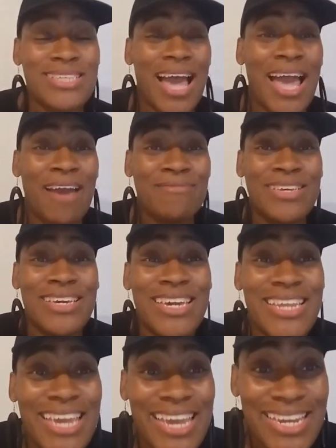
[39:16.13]
I have to
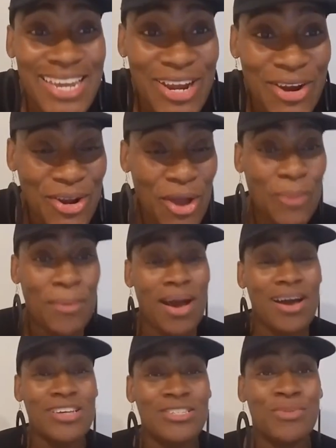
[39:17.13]
get in here and help my
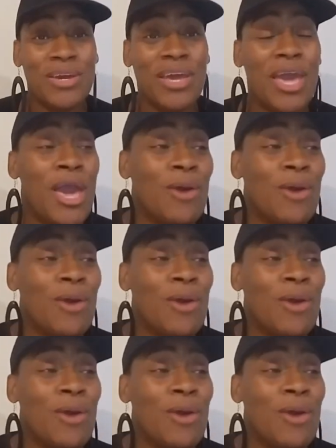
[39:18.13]
husband.